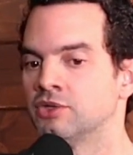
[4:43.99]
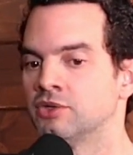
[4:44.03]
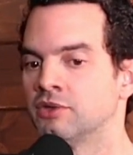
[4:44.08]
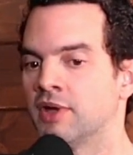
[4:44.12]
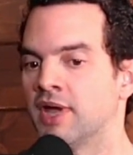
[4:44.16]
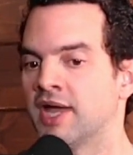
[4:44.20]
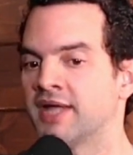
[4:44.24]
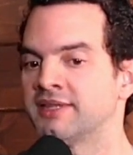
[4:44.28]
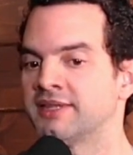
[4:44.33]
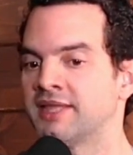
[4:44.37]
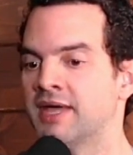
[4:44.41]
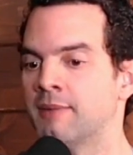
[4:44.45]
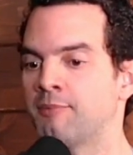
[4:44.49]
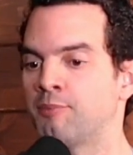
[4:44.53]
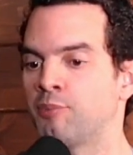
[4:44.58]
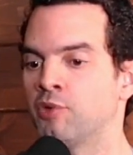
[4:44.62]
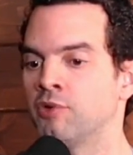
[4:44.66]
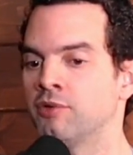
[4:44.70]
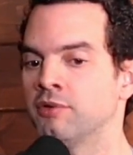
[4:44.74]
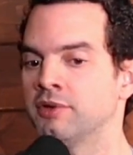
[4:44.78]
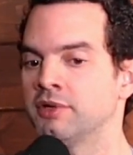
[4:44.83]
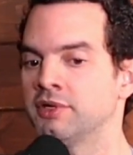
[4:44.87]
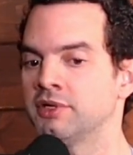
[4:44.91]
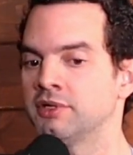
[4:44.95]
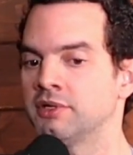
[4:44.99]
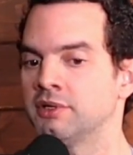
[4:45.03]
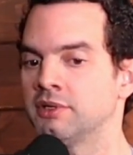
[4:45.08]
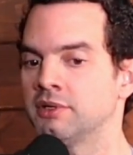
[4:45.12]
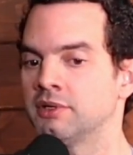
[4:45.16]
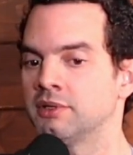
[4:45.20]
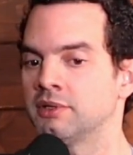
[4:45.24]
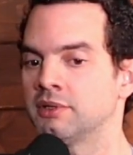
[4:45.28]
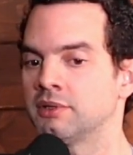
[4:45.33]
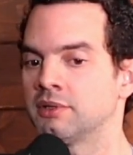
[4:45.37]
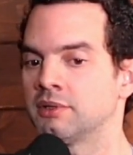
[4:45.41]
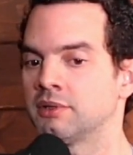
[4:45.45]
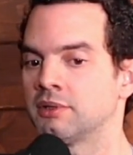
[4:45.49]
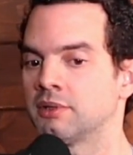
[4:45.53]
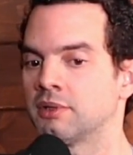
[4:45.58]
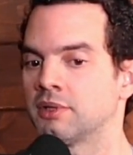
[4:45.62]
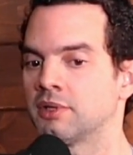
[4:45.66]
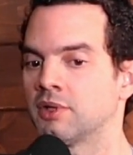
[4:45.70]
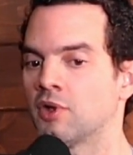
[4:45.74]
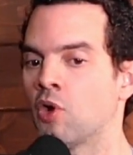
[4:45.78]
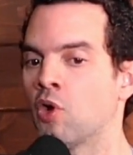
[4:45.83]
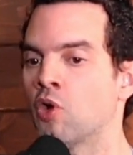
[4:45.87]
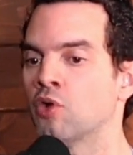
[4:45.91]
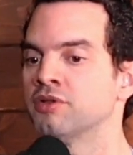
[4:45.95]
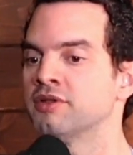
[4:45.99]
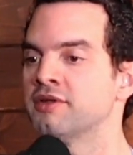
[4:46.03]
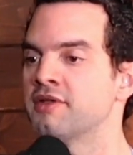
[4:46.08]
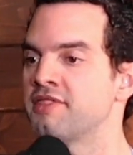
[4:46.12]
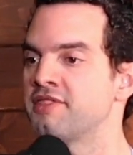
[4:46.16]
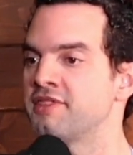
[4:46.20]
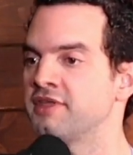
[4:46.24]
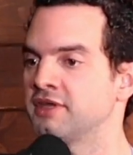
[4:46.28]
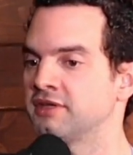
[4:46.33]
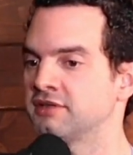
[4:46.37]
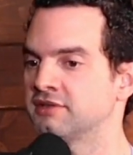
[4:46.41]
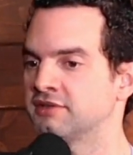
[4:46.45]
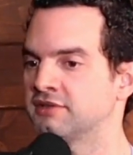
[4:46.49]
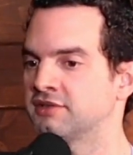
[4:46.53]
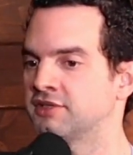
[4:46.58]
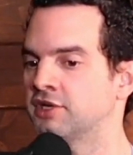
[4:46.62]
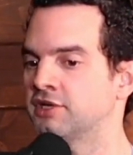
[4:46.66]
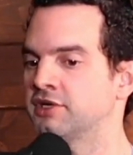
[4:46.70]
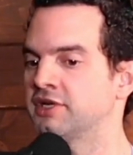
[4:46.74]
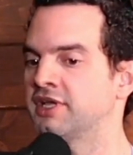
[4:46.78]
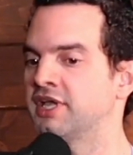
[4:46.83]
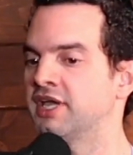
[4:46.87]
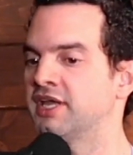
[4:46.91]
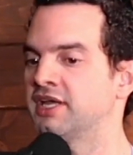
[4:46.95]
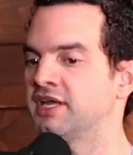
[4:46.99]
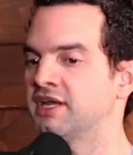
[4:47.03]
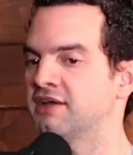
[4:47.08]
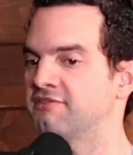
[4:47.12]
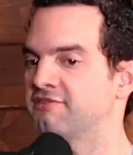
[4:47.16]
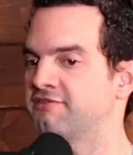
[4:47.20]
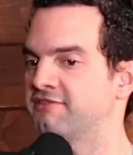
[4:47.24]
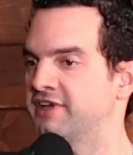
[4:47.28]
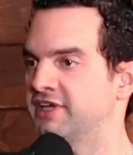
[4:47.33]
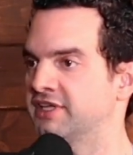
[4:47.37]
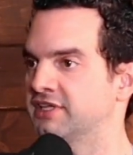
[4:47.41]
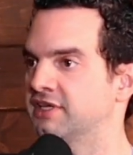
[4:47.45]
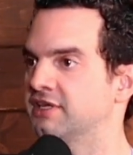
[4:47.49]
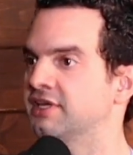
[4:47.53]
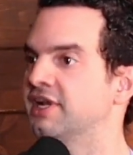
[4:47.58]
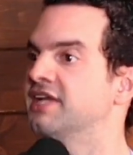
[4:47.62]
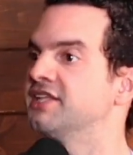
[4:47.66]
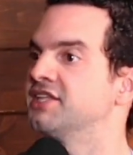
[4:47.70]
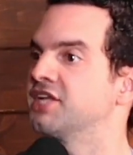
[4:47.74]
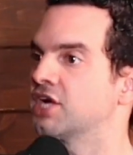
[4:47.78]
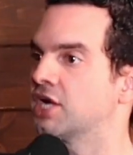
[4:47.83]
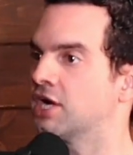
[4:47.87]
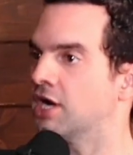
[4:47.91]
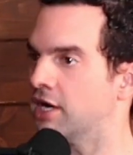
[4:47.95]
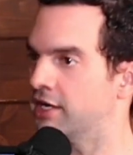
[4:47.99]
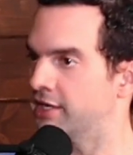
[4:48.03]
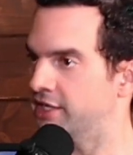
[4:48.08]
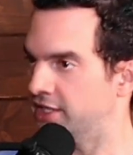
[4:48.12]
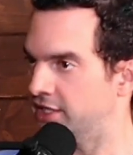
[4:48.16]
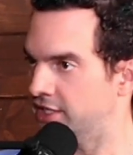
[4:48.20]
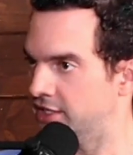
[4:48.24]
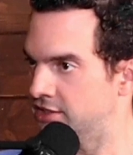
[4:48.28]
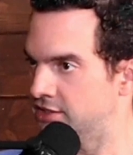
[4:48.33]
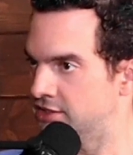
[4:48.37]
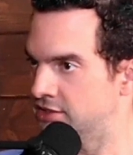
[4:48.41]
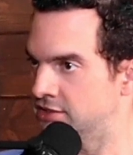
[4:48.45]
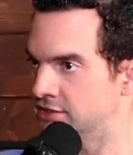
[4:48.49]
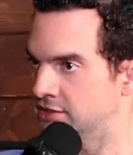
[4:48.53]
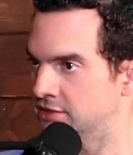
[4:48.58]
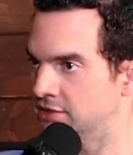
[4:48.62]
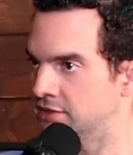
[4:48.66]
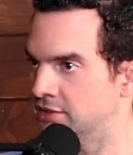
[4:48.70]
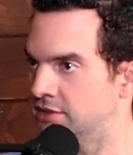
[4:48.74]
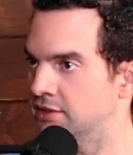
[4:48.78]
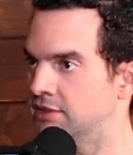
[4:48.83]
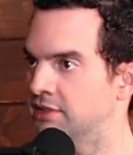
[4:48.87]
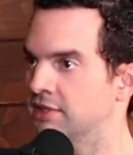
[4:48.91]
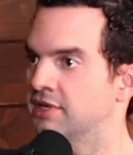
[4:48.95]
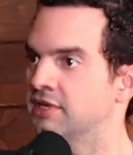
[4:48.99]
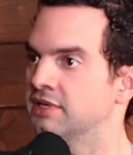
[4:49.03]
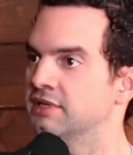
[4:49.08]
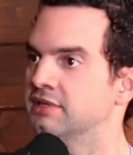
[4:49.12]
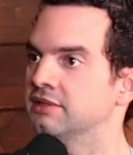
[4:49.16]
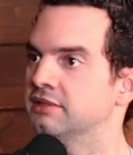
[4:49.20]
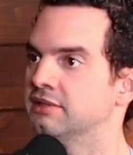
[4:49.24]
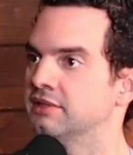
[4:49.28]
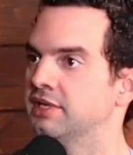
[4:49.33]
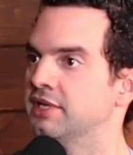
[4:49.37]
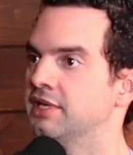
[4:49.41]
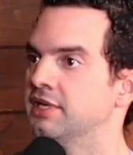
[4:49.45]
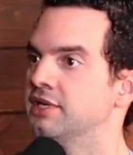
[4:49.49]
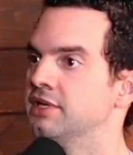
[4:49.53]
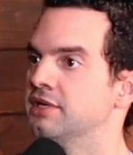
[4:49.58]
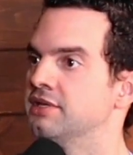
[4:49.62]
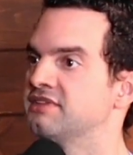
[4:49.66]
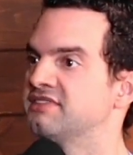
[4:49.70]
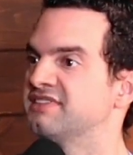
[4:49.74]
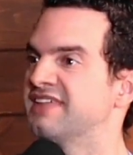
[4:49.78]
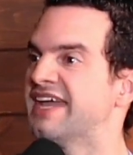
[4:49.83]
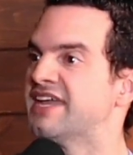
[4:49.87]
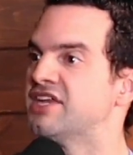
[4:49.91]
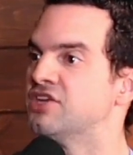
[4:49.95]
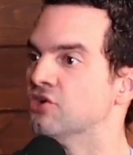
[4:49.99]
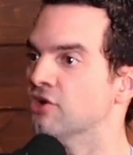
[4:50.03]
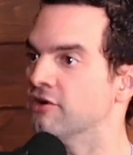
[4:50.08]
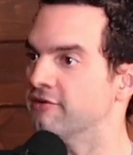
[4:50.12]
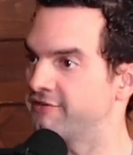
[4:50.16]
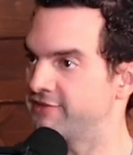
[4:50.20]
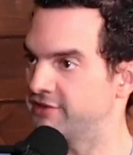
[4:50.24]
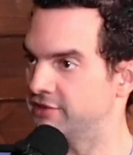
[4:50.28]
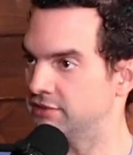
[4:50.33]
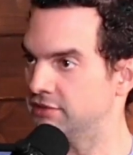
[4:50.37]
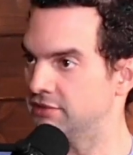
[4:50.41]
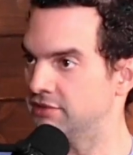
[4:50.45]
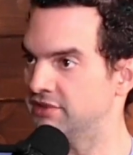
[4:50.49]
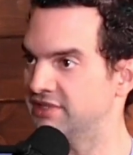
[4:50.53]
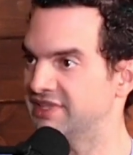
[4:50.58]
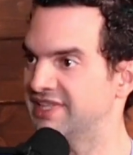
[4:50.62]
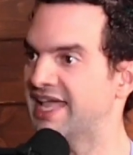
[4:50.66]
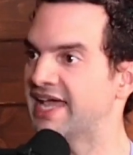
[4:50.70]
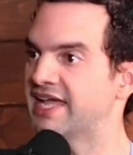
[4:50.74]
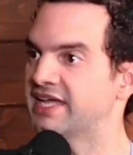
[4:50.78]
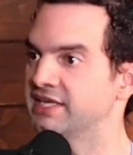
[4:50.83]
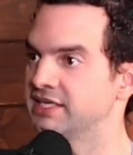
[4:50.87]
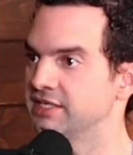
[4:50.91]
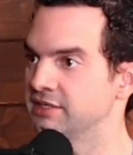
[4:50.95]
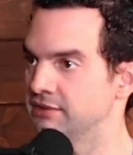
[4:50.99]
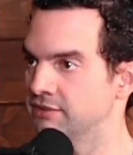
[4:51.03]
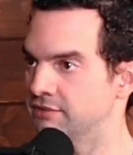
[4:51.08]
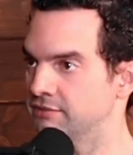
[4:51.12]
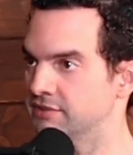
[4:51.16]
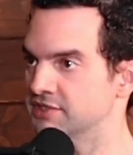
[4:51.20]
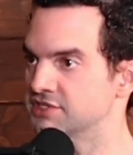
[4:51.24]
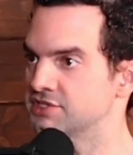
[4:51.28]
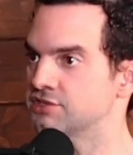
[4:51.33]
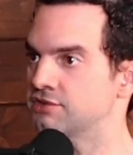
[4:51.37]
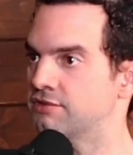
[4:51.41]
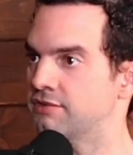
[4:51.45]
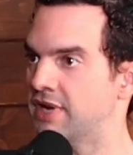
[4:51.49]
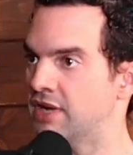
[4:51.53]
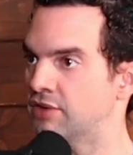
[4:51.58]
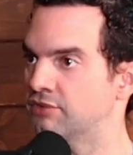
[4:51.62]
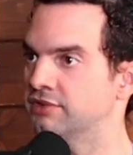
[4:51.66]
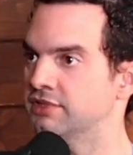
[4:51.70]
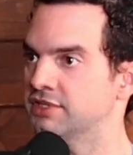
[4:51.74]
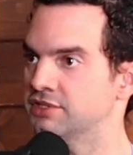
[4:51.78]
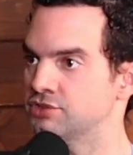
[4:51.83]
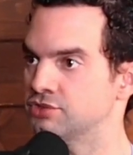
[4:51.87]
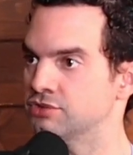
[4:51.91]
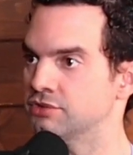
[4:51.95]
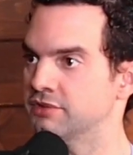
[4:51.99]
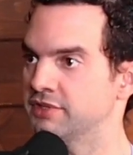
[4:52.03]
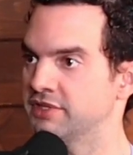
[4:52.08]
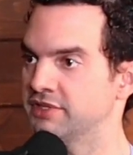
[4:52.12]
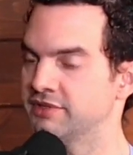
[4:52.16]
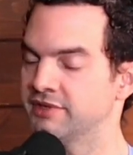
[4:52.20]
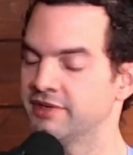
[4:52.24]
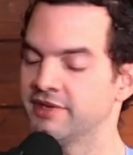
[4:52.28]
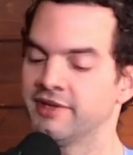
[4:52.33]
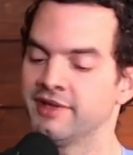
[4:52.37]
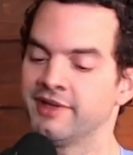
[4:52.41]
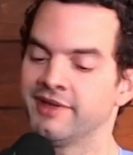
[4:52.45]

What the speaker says: at that point, other things start getting affected, like the cartilage, the synovial lining, what's around the joint.